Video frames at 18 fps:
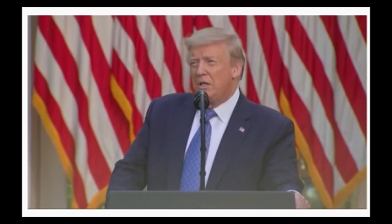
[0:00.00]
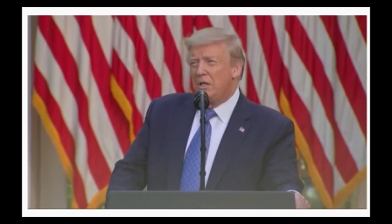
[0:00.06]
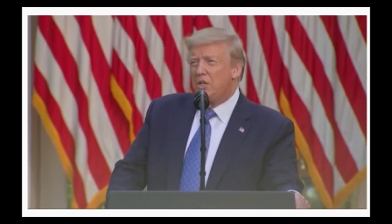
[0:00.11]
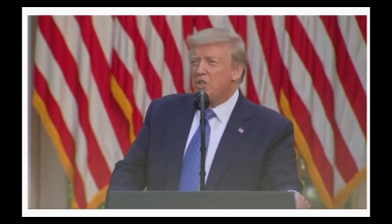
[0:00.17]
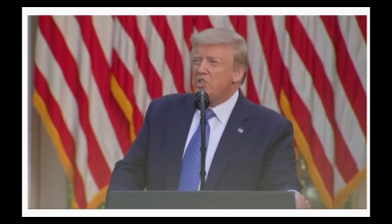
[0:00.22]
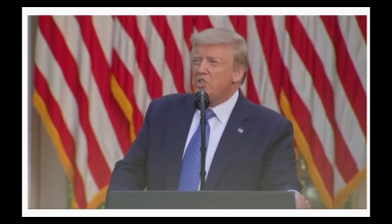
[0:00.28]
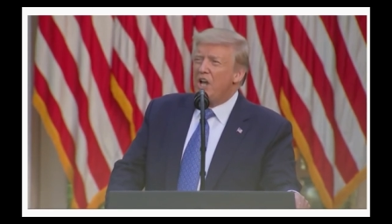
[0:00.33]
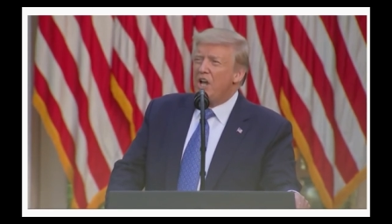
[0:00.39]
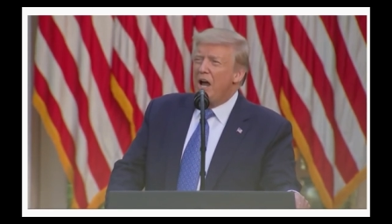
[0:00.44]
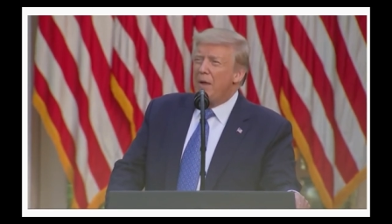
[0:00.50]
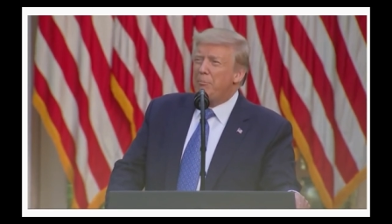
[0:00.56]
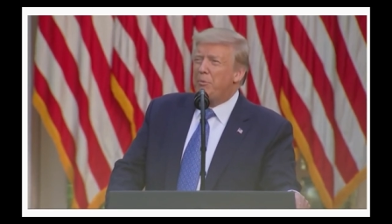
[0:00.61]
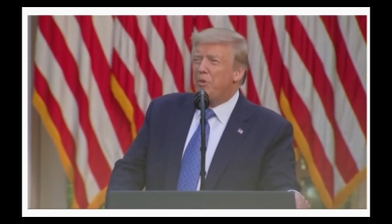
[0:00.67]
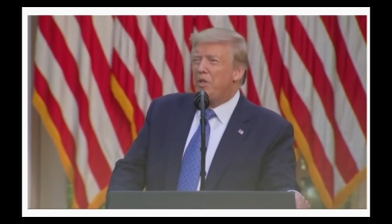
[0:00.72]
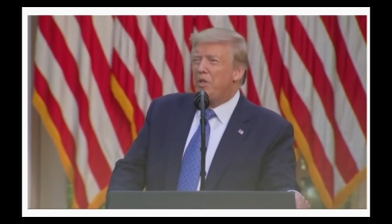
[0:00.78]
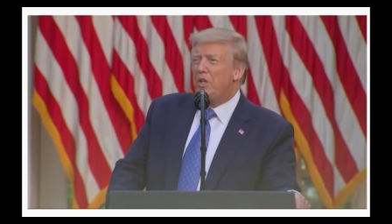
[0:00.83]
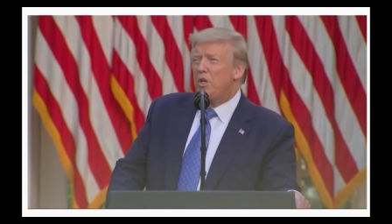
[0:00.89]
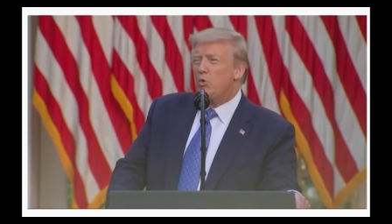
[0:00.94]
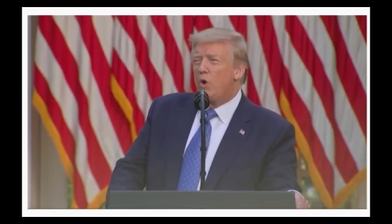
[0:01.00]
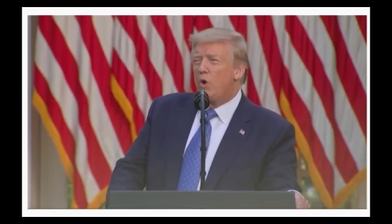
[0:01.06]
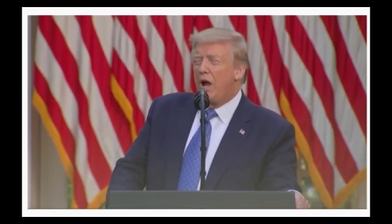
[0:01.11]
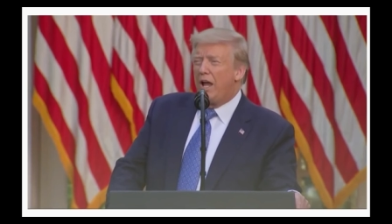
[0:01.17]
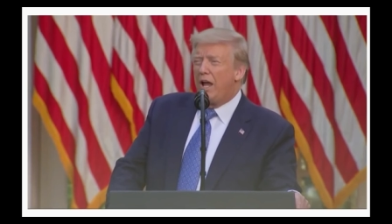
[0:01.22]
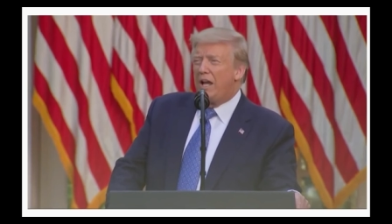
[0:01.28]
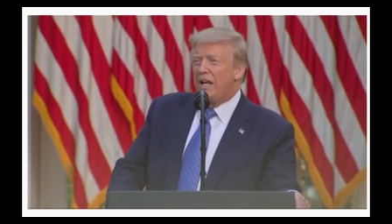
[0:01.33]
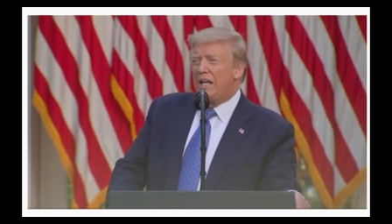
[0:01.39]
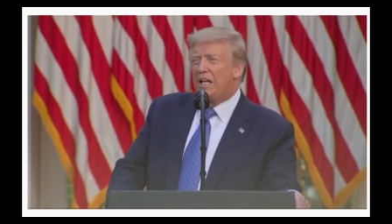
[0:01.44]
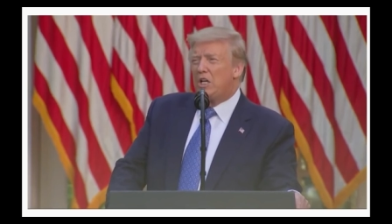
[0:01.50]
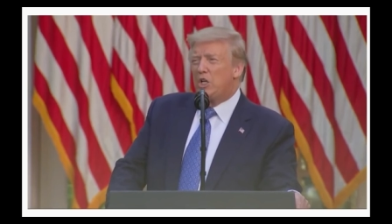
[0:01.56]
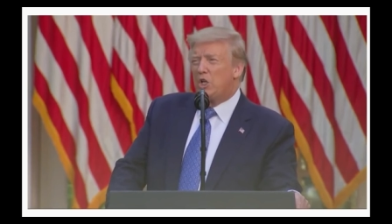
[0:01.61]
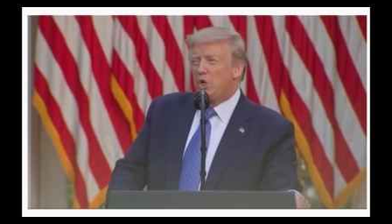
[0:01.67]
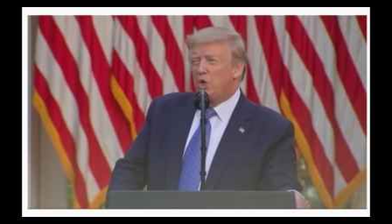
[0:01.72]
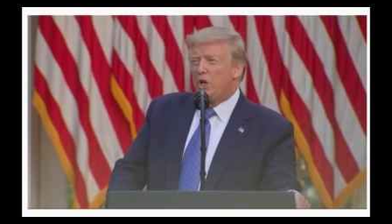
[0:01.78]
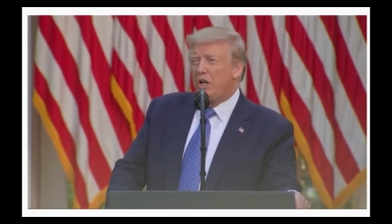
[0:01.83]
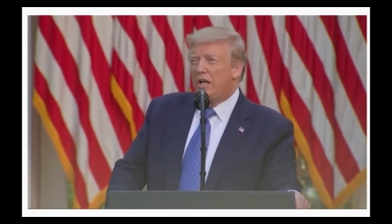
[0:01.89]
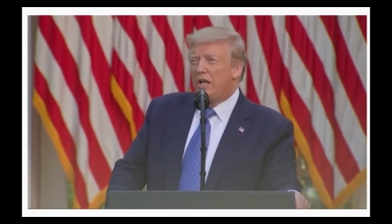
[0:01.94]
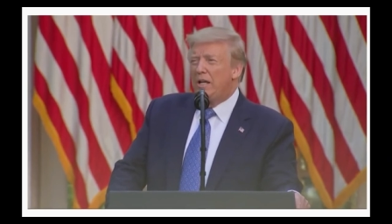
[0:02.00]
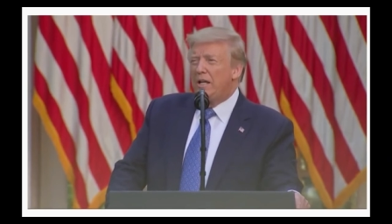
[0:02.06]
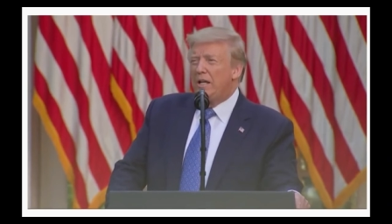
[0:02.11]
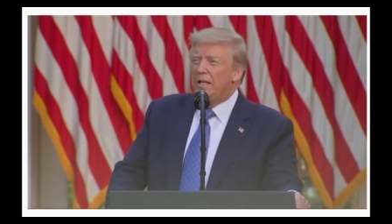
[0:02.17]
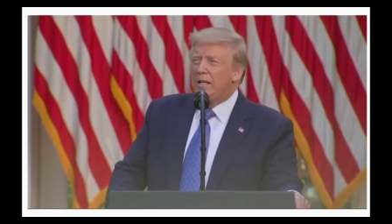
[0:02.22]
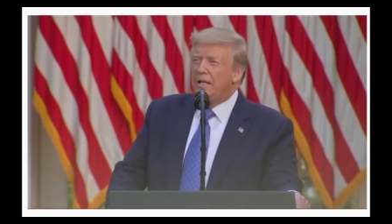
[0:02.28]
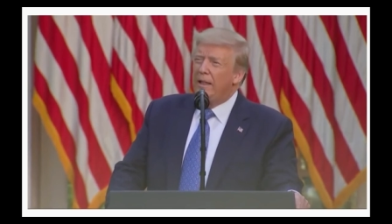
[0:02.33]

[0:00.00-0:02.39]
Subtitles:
to stop the rioting and looting,